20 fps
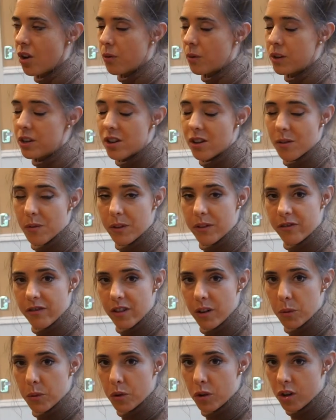We just went
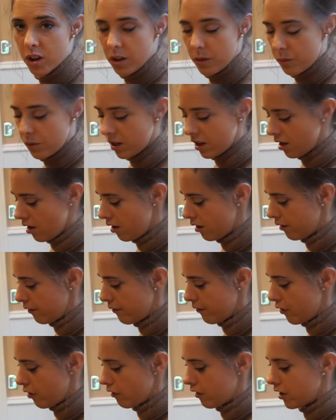for a walk and we kind
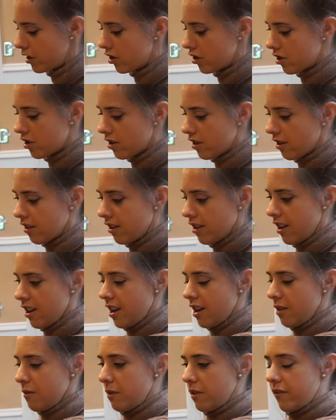of foraged.
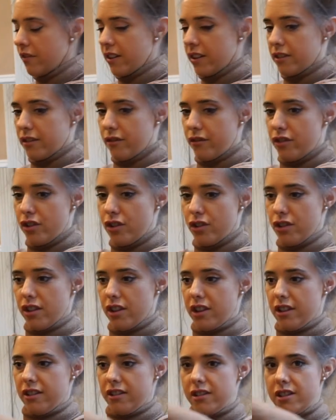We found a few
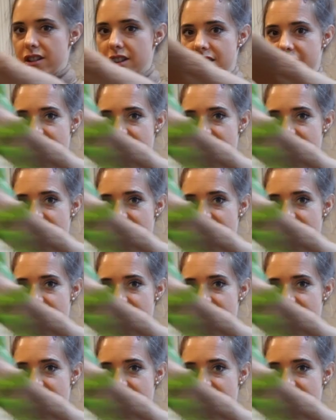things.